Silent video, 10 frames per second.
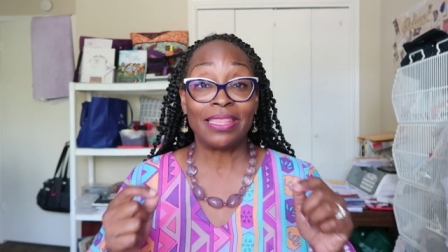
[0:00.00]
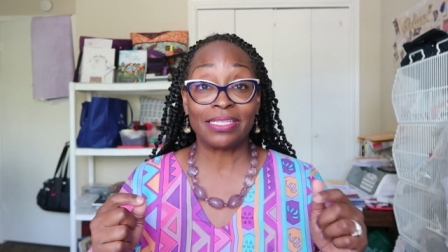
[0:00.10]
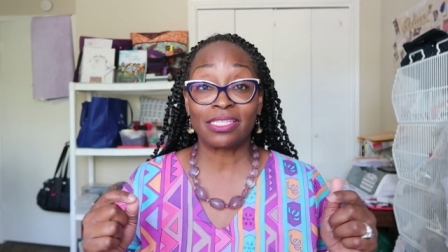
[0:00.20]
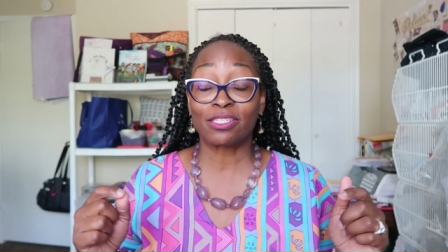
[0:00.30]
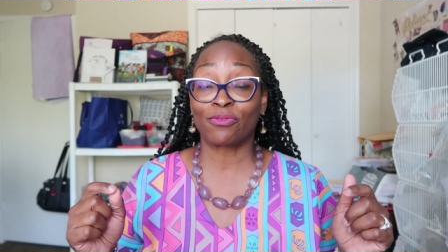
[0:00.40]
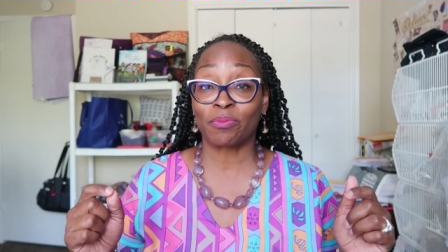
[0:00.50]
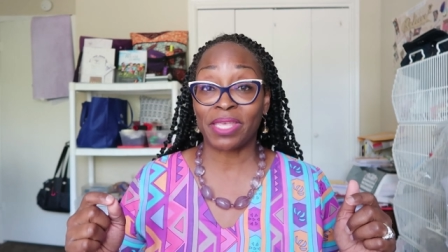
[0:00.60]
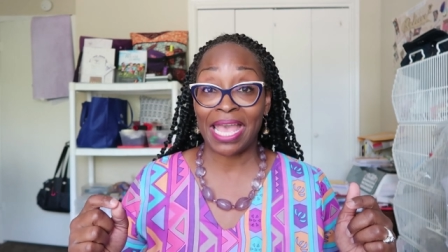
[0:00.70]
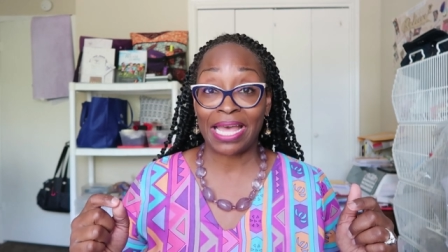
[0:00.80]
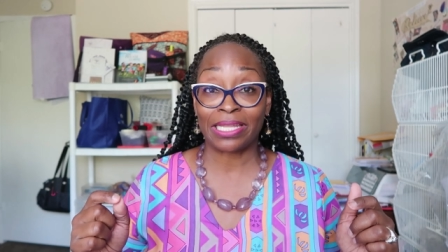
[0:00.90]
This is
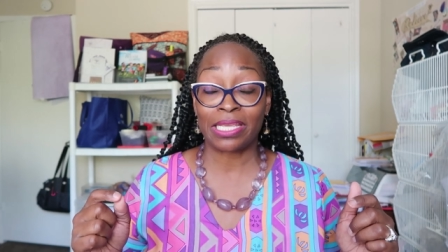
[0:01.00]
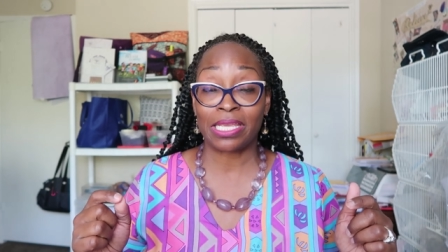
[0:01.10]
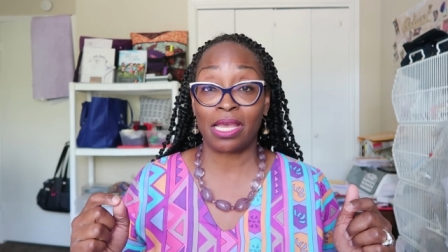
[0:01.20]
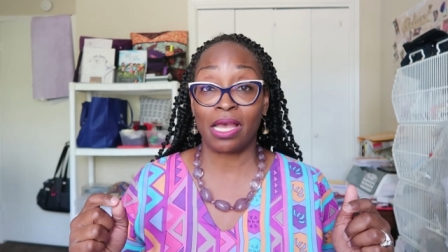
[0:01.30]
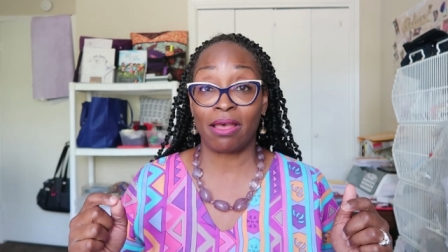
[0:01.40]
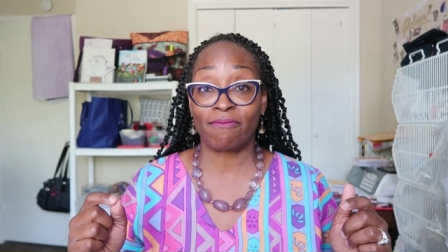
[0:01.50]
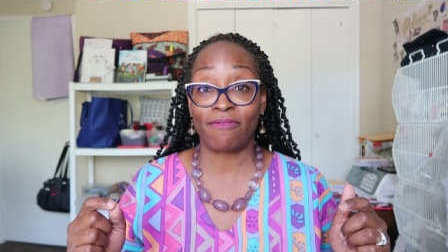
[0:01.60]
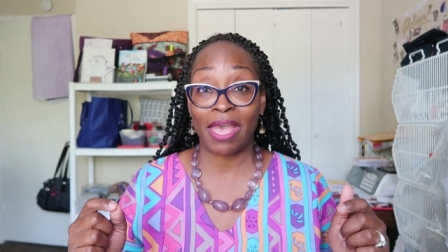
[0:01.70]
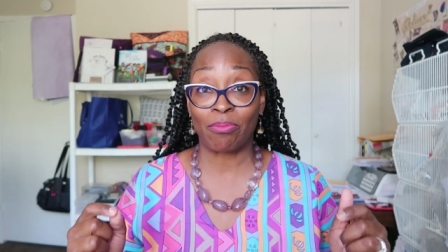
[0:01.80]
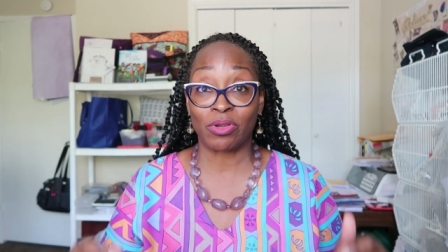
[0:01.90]
from Cali um,
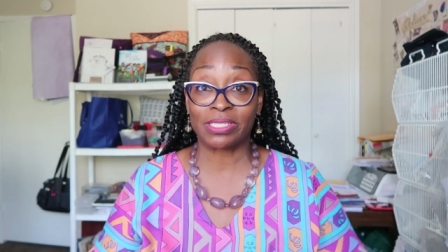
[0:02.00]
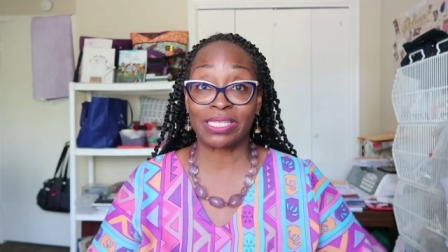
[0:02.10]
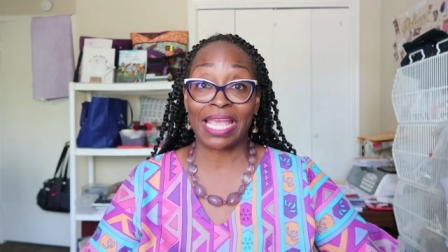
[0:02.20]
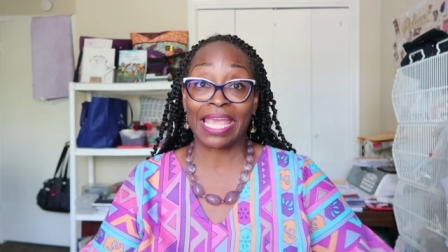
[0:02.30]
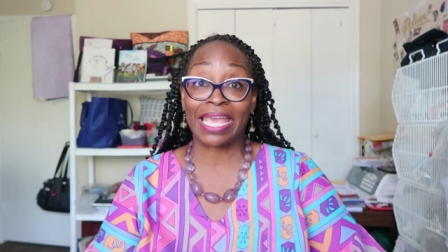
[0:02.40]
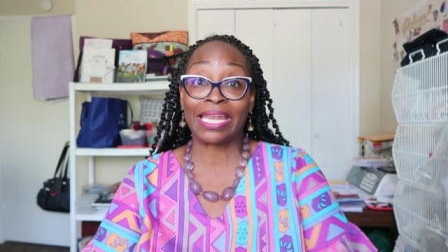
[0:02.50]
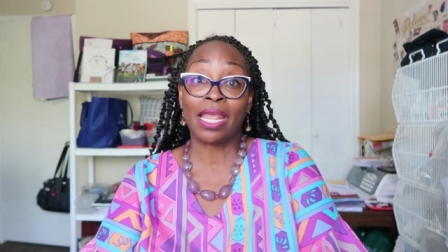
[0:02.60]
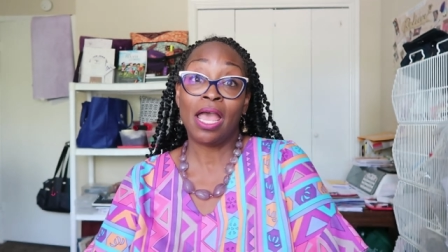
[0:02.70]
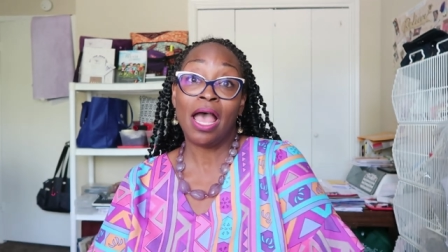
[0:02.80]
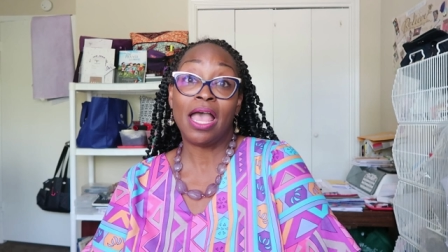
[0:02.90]
Fabrics and
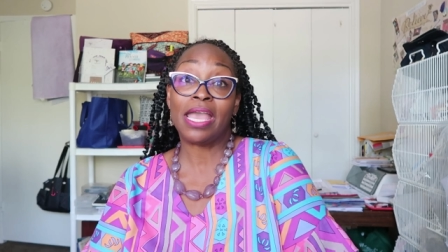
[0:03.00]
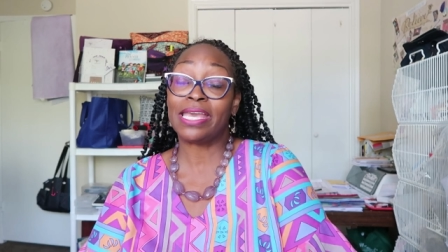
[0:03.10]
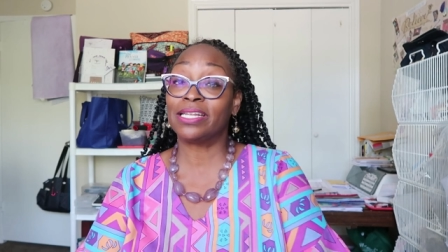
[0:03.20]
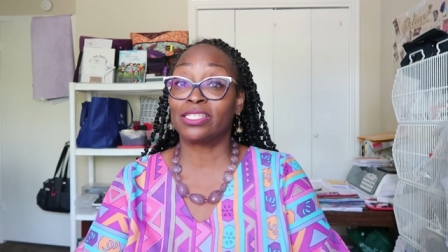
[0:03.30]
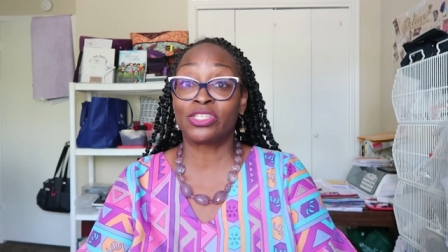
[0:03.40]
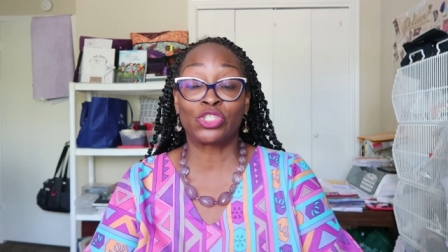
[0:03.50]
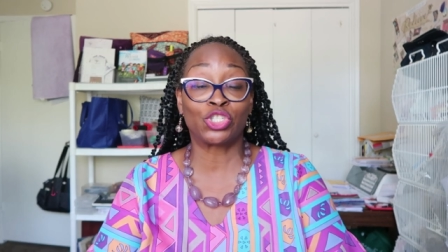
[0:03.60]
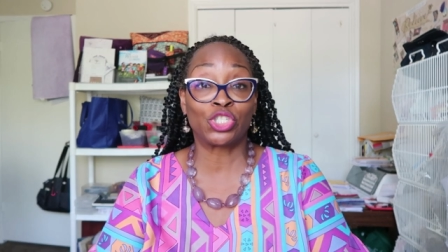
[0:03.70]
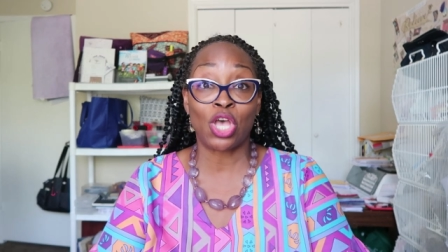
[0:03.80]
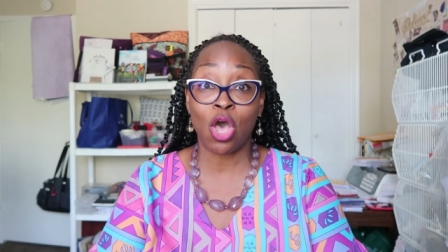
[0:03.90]
it is
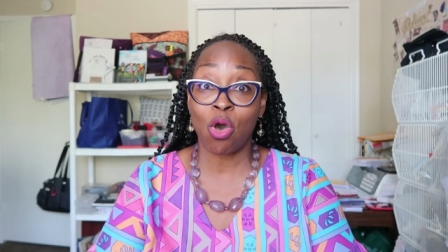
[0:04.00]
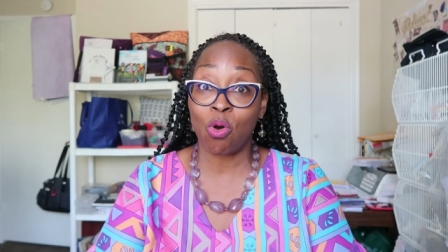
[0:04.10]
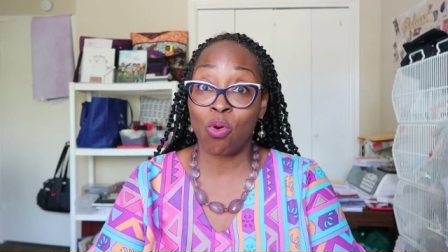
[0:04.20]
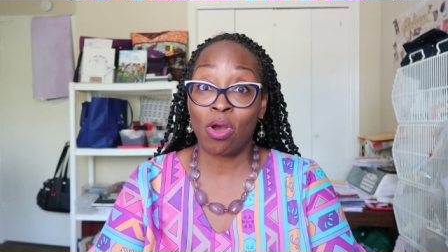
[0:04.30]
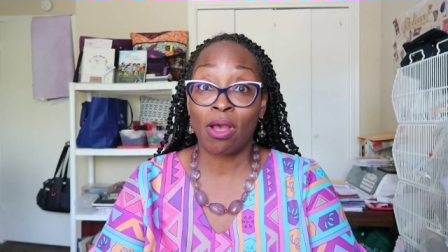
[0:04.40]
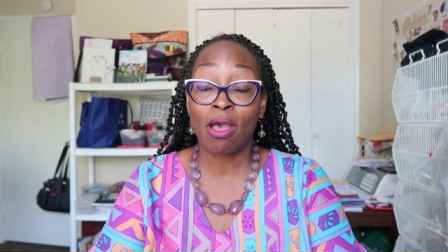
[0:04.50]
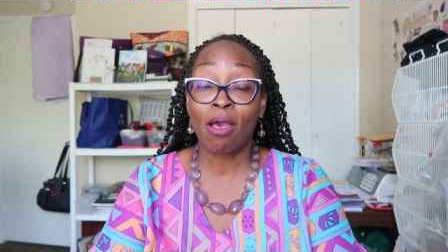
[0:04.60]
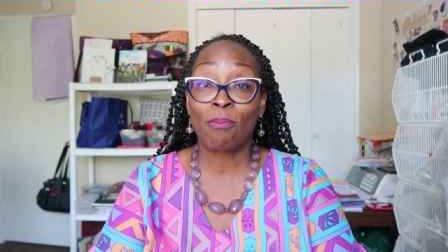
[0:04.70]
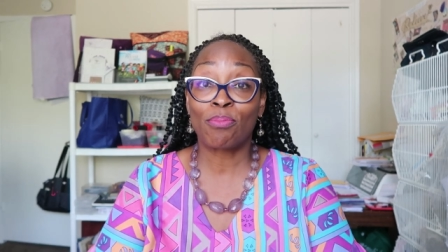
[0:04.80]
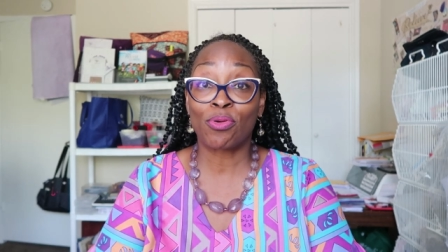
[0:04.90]
so
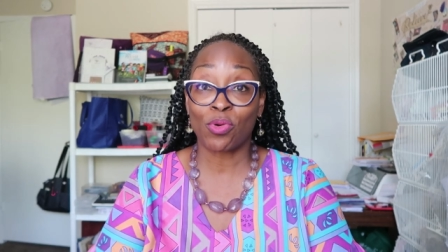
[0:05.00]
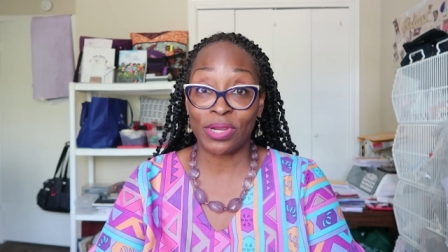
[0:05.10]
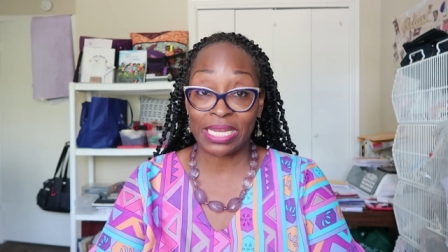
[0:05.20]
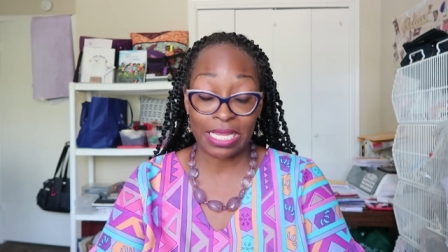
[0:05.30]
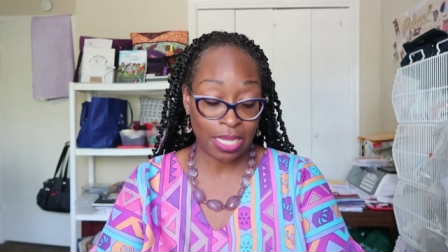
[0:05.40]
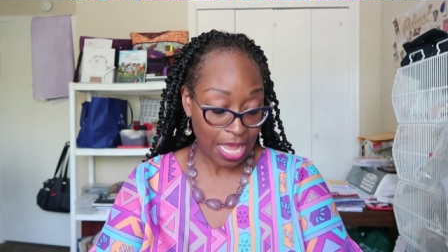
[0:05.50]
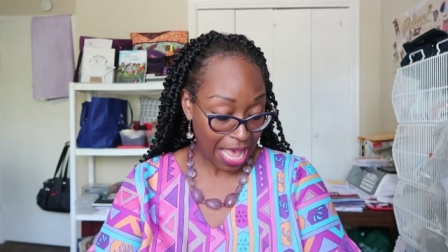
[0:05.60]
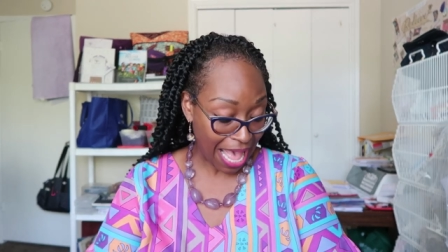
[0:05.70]
pretty.